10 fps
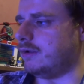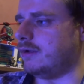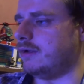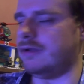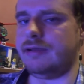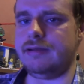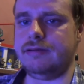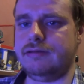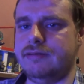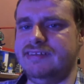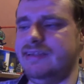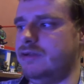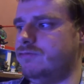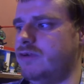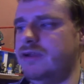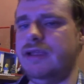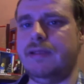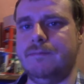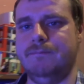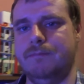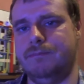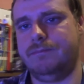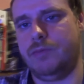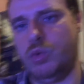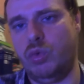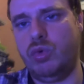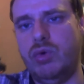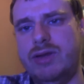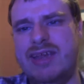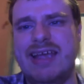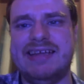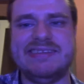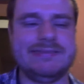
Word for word: and see the three D. Oh yes.